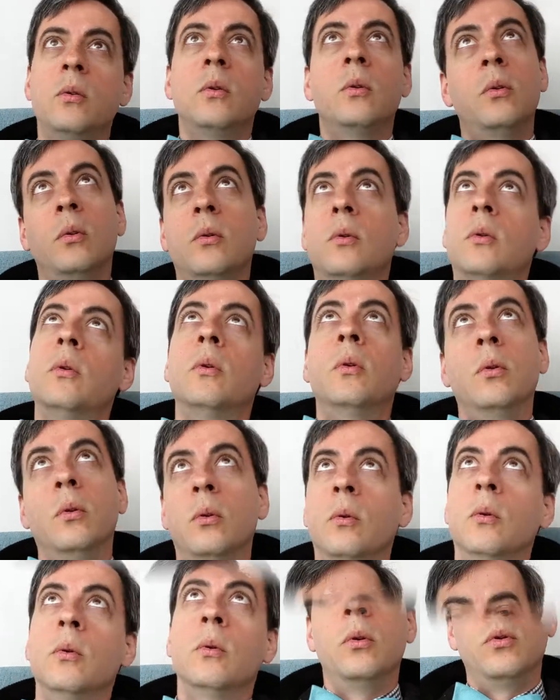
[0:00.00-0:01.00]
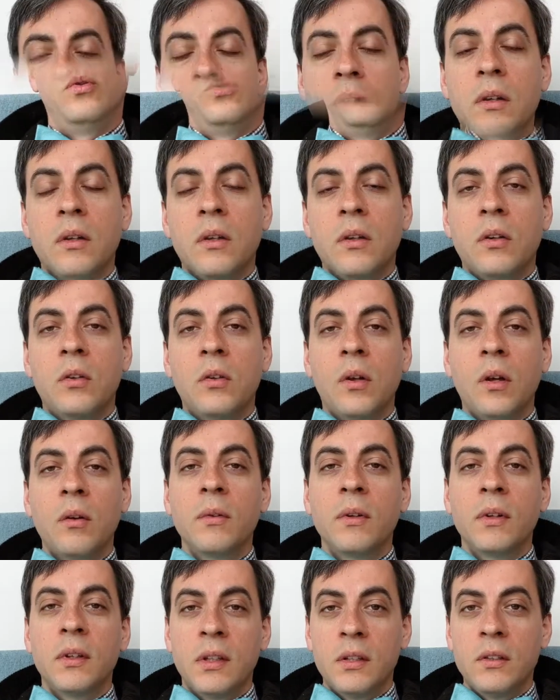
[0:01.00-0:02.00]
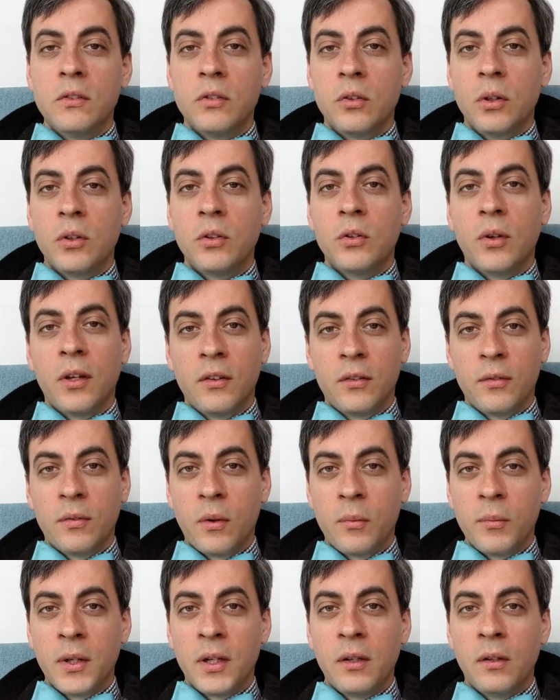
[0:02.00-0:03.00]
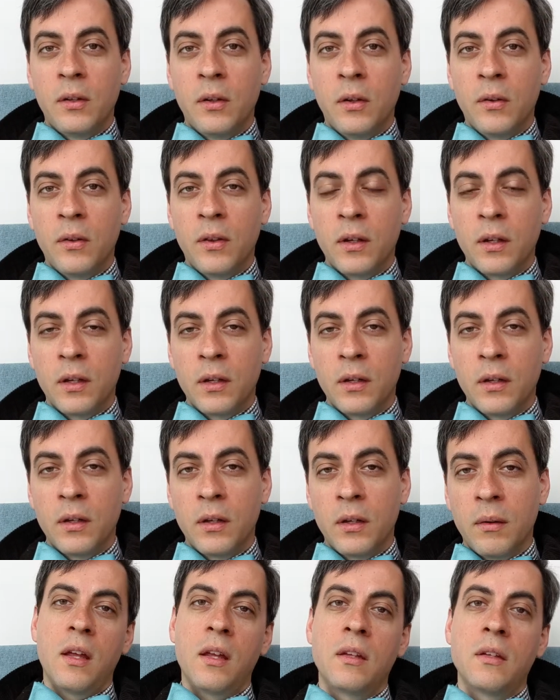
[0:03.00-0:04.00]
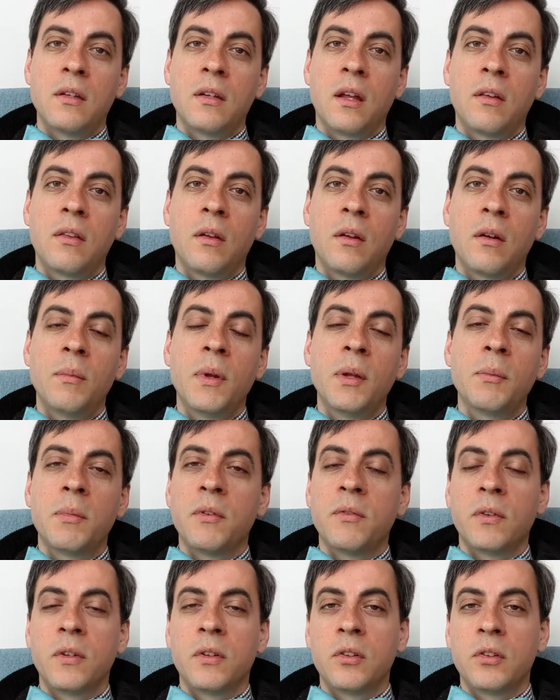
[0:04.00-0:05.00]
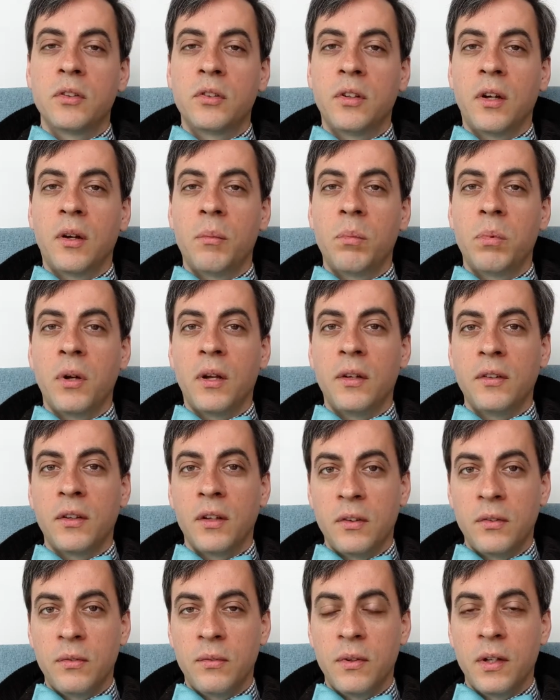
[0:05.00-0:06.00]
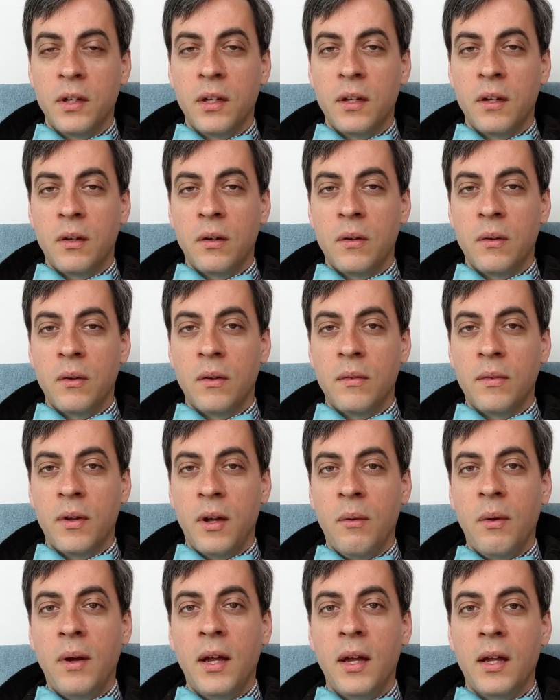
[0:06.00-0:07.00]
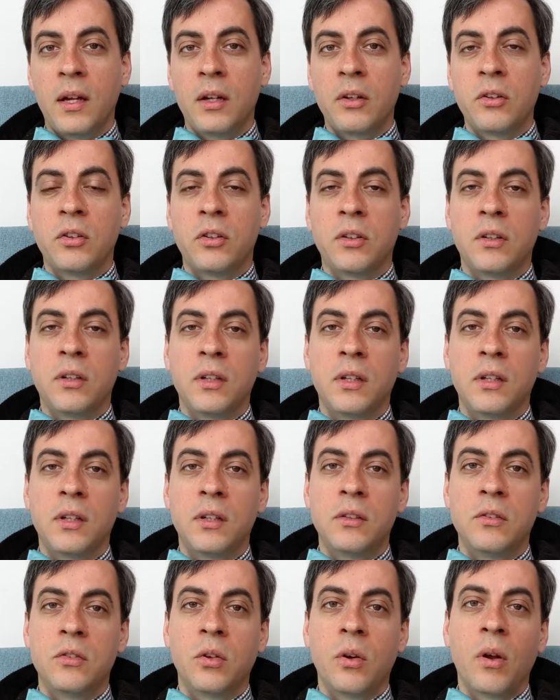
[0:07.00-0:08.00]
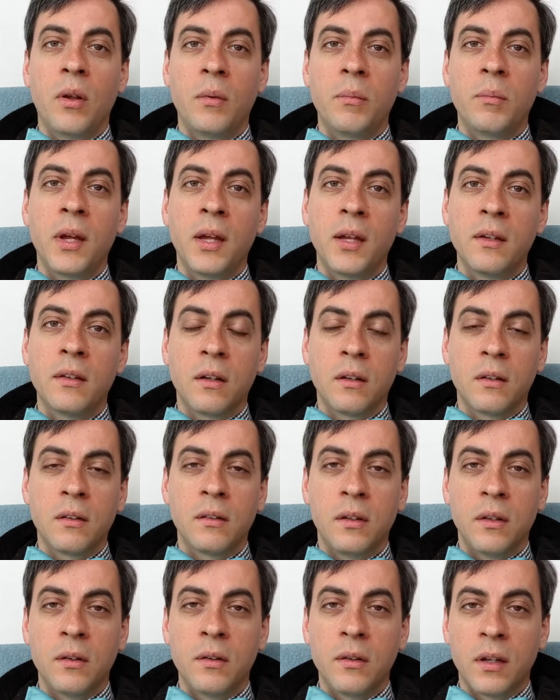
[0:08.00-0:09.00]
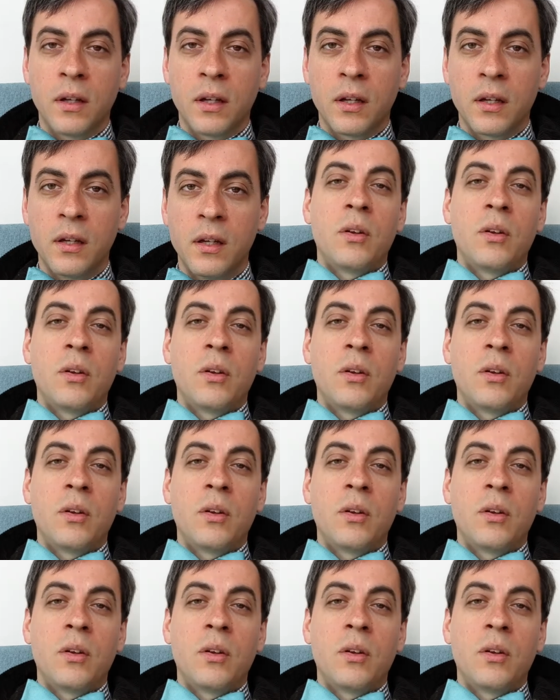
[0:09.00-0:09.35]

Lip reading: do do. So I really enjoy transforming clothing, and I thought it might be fun to share a process video of how I actually draw and paint on clothing.